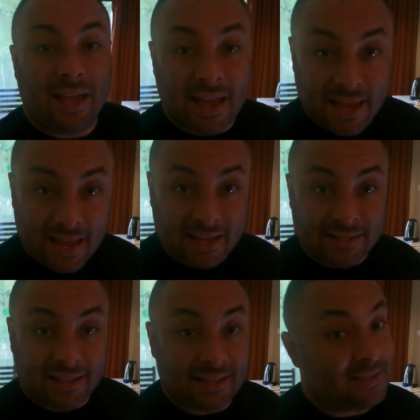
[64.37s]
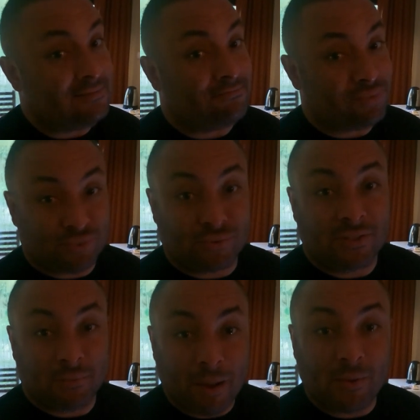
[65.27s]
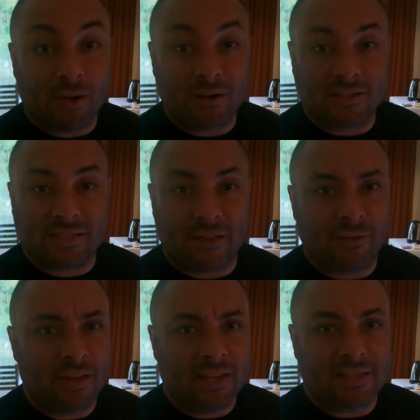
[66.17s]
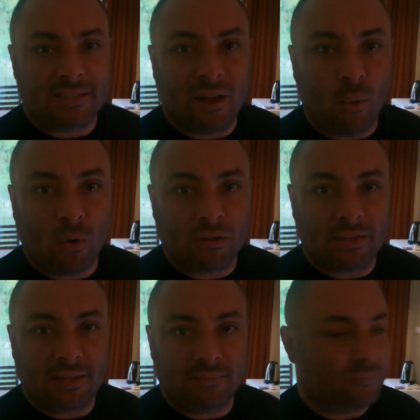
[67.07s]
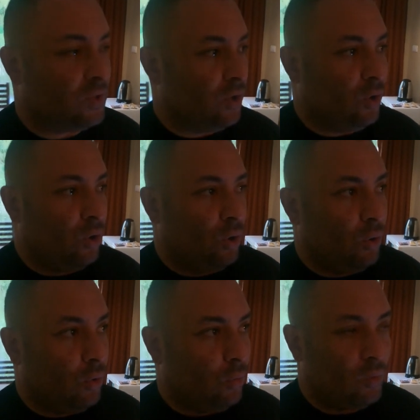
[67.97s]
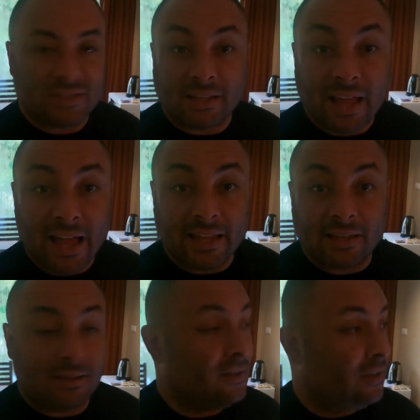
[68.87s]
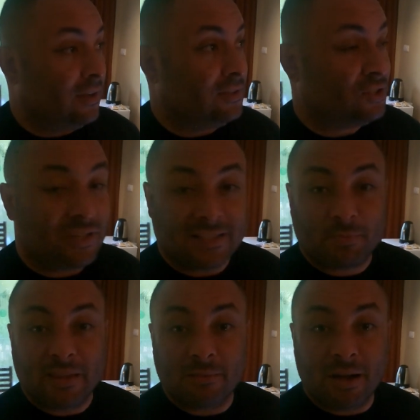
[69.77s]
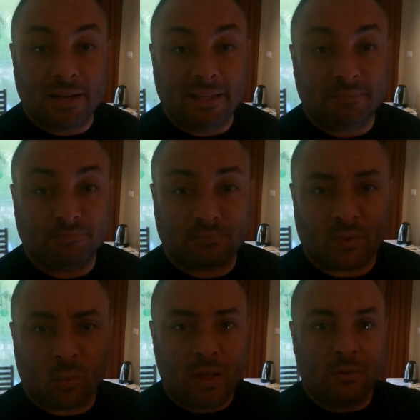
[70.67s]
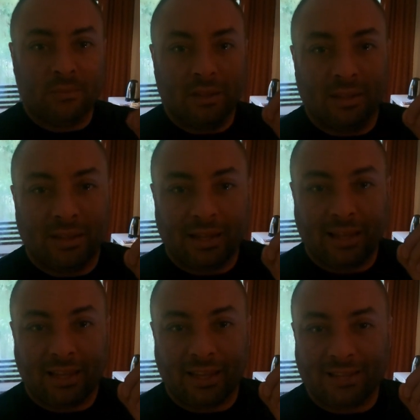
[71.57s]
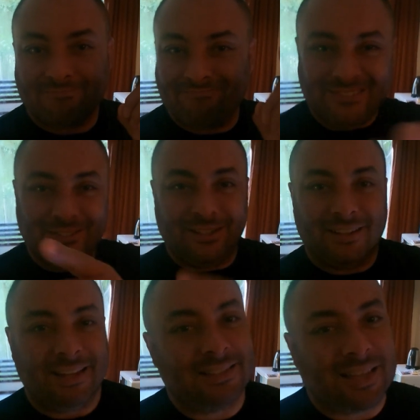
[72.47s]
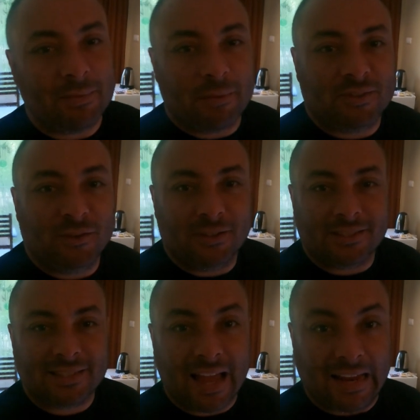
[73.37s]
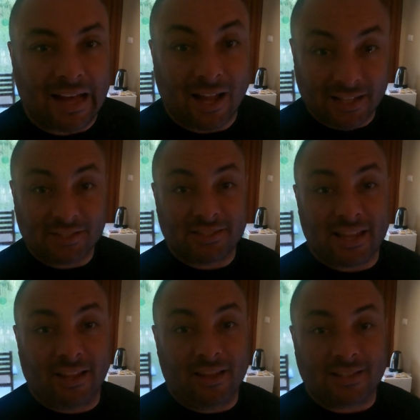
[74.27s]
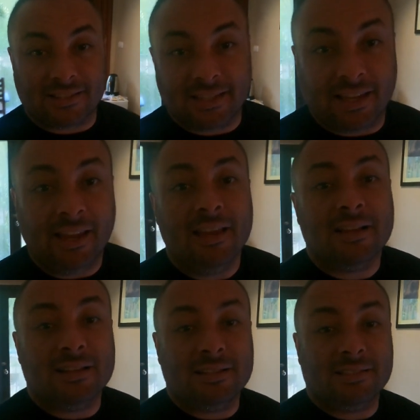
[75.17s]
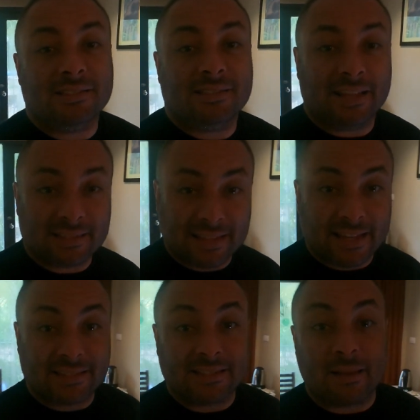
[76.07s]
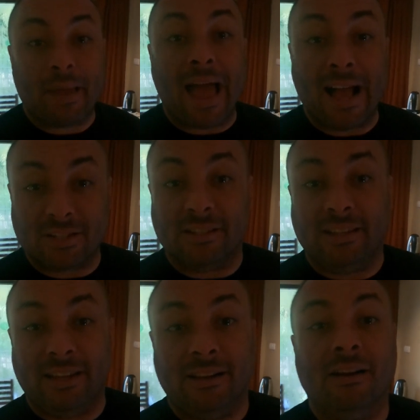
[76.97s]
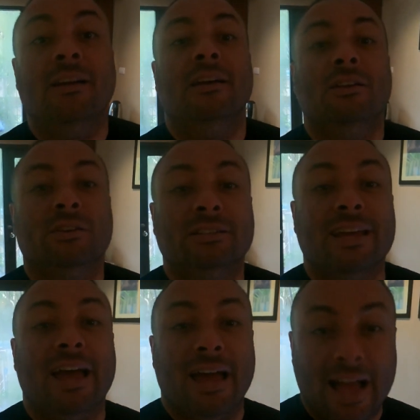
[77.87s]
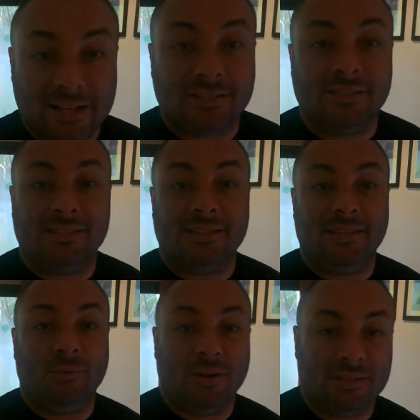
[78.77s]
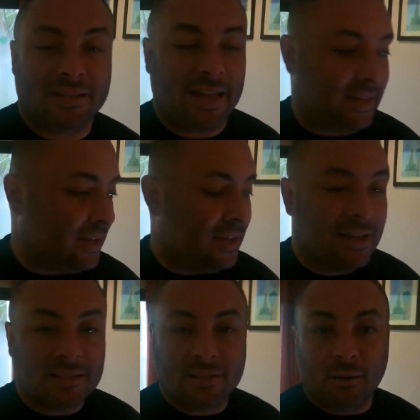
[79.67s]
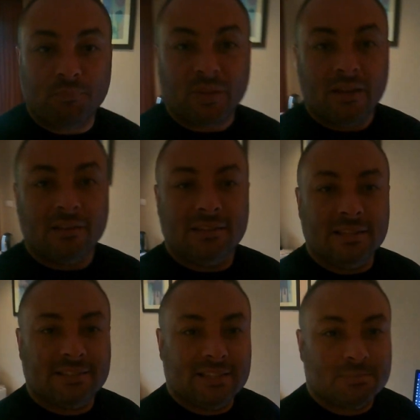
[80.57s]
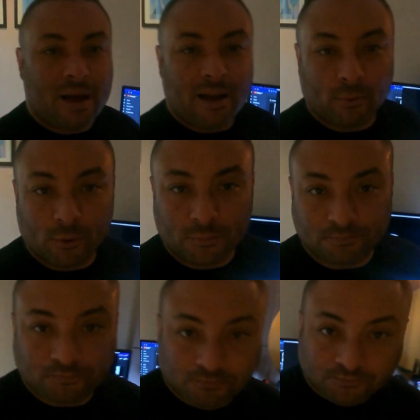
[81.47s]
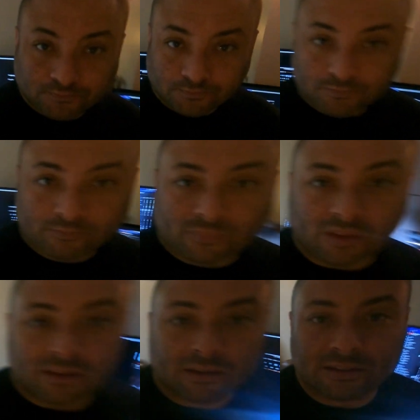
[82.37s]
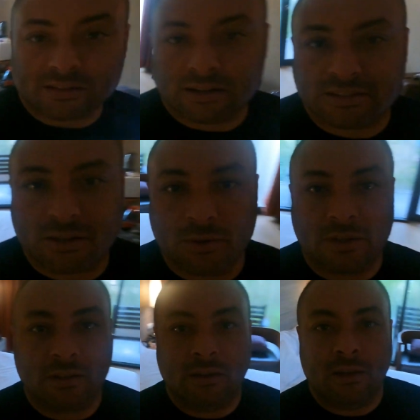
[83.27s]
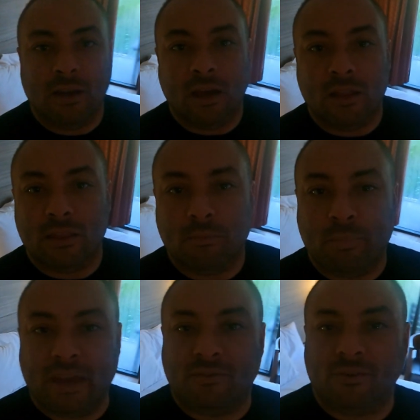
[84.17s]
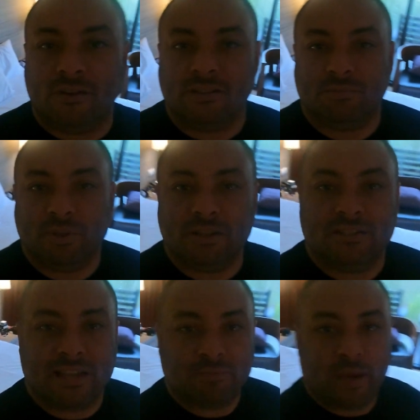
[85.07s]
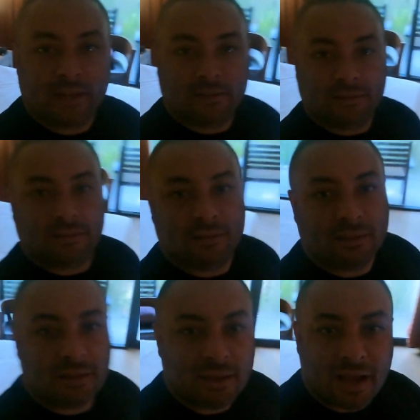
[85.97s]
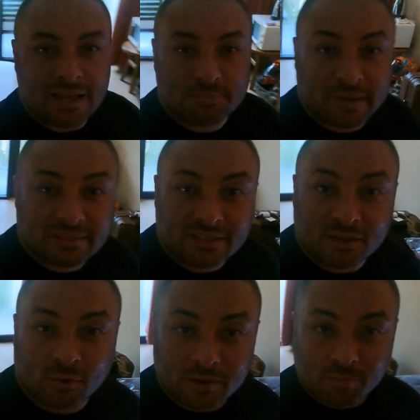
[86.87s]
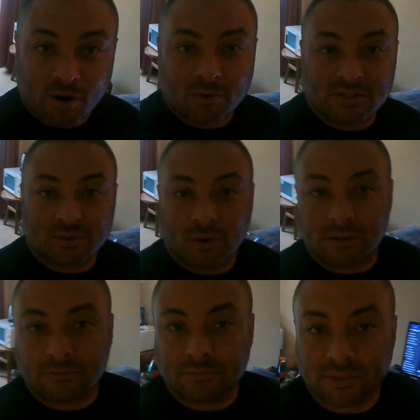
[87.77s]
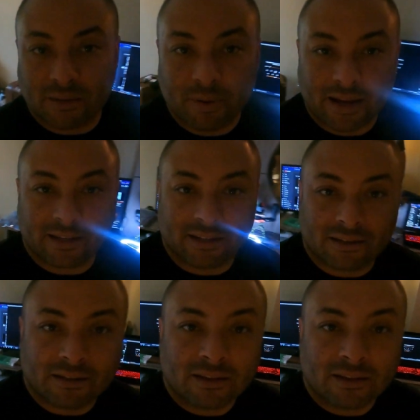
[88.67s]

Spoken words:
And you're probably wondering to yourself, is it all worth it? What's it like? Should I spend the money? Well, that's gonna be up to you to decide. I'll let you take a look and see, because like I said, since I'm actually here, you'll get to actually see what it's like. So this is my room. Sorry, let's go with the bed first. Pretty good sized bed. I picked the Green Park Resort in Pattaya.